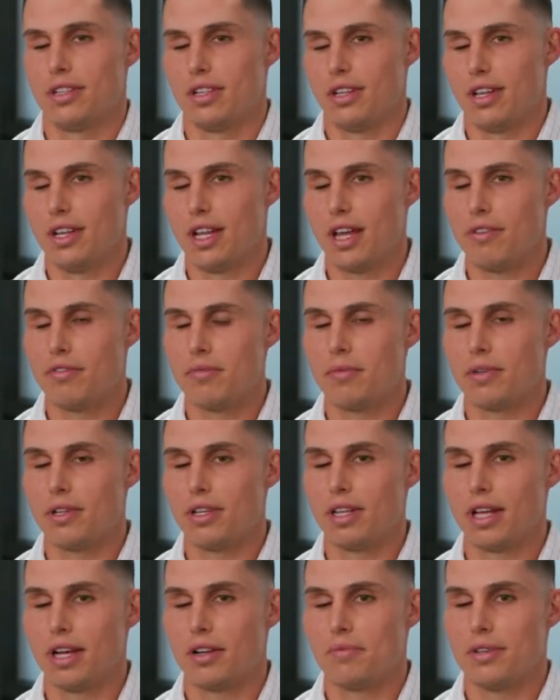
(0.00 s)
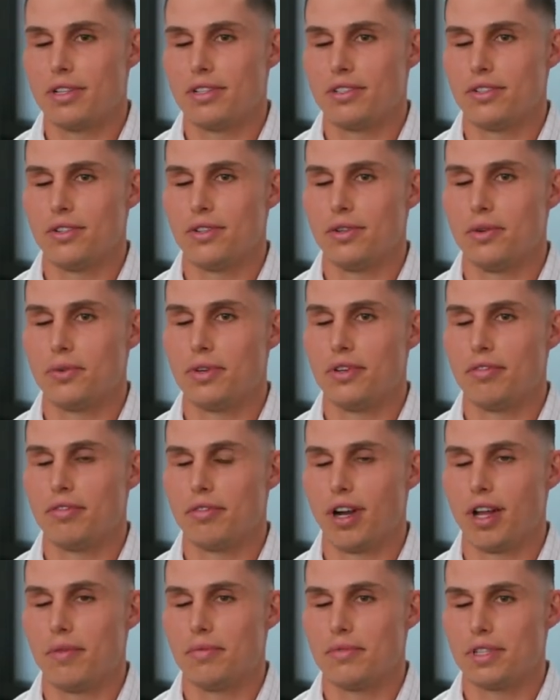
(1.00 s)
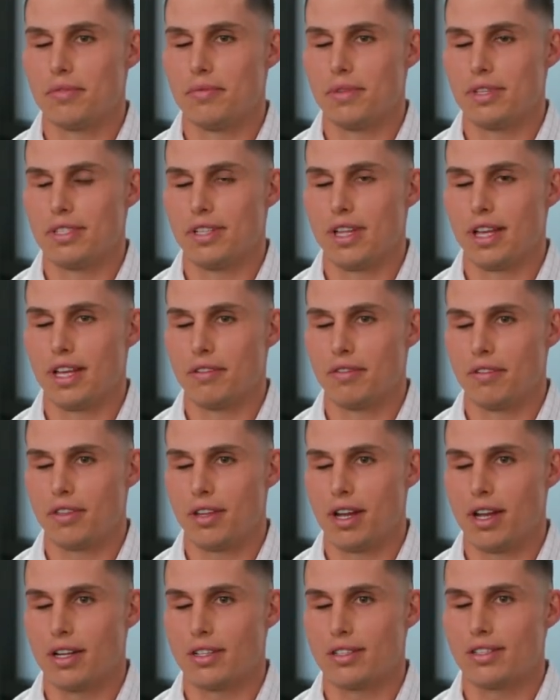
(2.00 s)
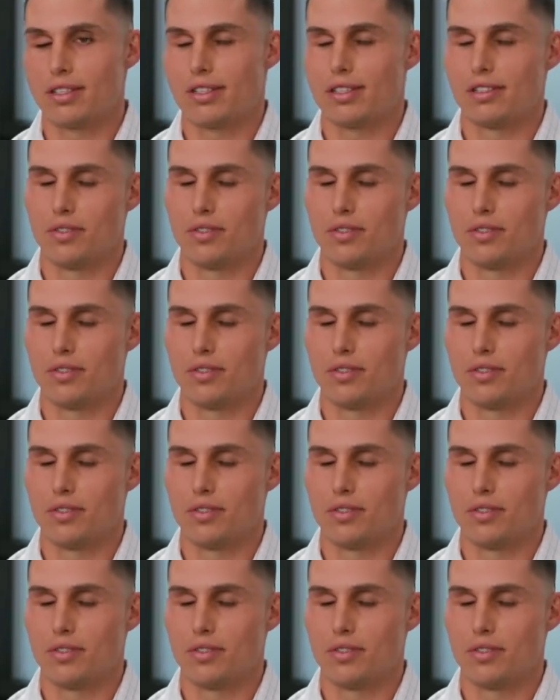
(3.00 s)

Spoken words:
inevitably allowed me to reframe some of these negative thoughts,